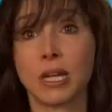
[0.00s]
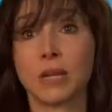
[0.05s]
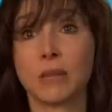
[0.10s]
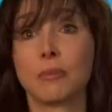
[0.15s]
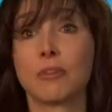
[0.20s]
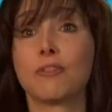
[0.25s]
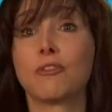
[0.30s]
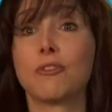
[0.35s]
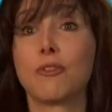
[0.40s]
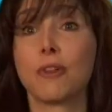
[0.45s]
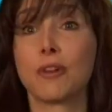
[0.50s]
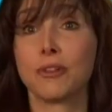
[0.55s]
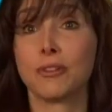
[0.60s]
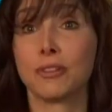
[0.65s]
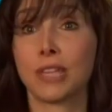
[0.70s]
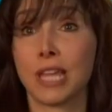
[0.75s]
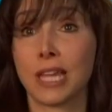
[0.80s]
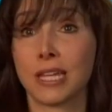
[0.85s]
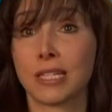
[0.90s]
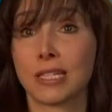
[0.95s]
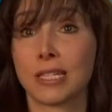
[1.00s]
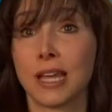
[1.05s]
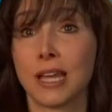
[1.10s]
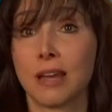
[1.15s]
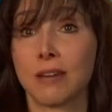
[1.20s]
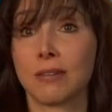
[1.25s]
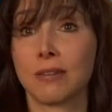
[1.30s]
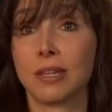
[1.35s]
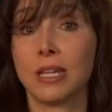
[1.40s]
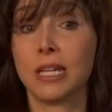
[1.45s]
it before you lay it
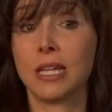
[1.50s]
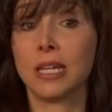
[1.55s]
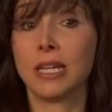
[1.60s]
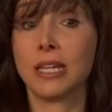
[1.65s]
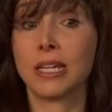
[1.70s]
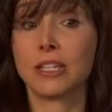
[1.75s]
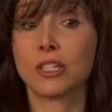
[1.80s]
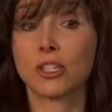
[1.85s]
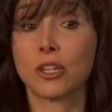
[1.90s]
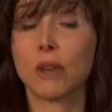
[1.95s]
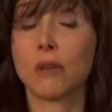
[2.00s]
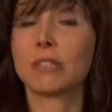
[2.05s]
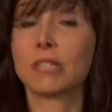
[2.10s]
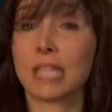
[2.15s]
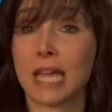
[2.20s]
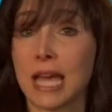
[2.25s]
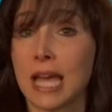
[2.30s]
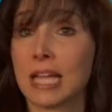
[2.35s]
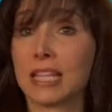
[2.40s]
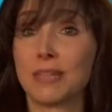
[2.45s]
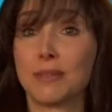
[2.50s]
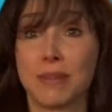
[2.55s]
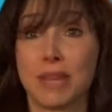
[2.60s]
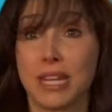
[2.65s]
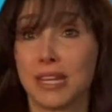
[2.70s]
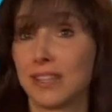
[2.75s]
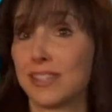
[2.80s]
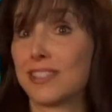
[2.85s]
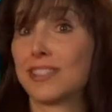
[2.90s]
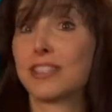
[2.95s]
down, it's going to acclimate
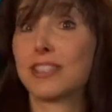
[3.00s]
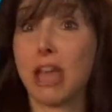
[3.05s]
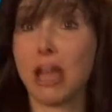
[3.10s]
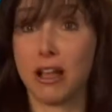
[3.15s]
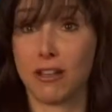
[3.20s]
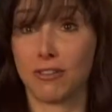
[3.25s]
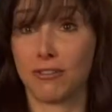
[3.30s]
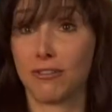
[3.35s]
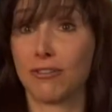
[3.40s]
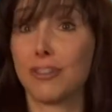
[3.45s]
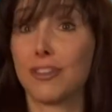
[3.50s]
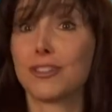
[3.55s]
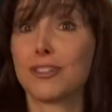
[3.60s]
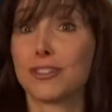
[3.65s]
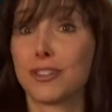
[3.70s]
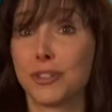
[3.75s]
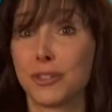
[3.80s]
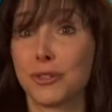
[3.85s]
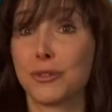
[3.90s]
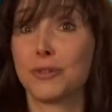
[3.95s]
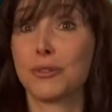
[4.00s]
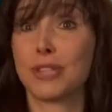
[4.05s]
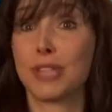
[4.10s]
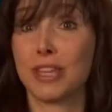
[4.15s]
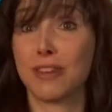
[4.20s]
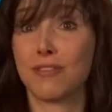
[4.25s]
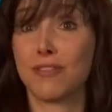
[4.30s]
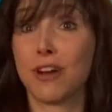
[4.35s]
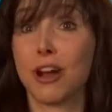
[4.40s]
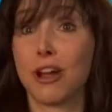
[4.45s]
itself to the
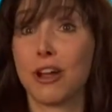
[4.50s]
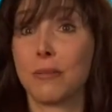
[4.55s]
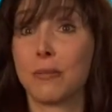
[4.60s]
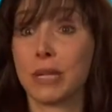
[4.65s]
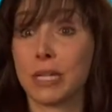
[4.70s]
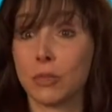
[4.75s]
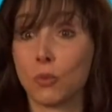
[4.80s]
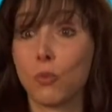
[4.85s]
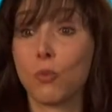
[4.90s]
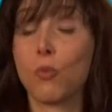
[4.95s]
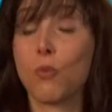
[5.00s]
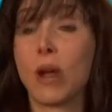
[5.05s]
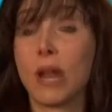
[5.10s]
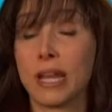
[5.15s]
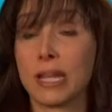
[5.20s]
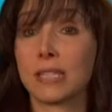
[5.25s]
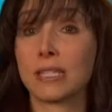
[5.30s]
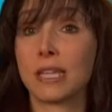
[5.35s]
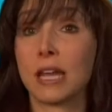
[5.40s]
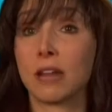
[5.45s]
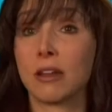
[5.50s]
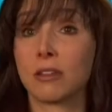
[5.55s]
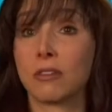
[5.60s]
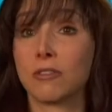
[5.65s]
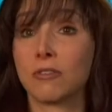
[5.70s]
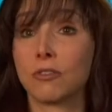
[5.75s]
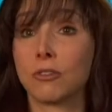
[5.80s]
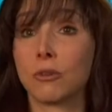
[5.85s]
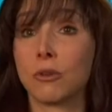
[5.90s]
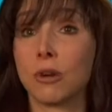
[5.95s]
environment when it's down on the
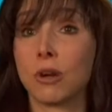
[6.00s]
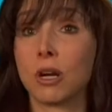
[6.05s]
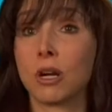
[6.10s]
floor.